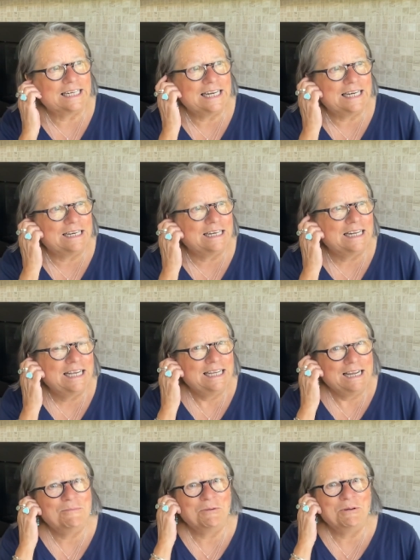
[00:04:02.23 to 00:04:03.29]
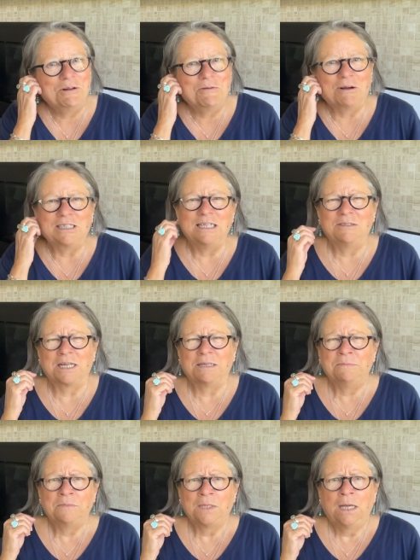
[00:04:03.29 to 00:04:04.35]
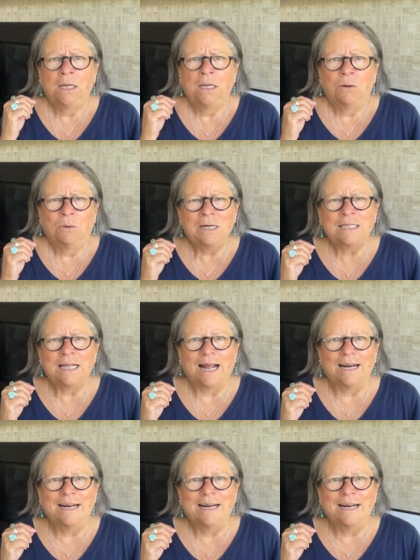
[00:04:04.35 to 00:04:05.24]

He didn't. I remember when he walked in, he was like, what is that?